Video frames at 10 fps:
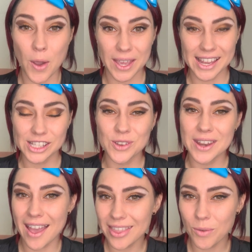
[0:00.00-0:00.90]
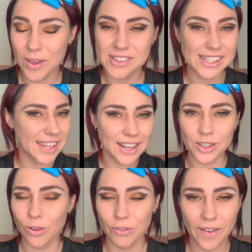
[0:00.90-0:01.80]
Okay, so now that we've
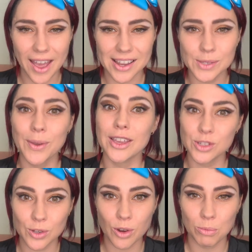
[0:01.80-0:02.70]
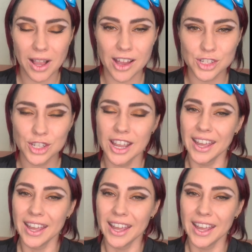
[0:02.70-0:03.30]
set your face, we can do your blush.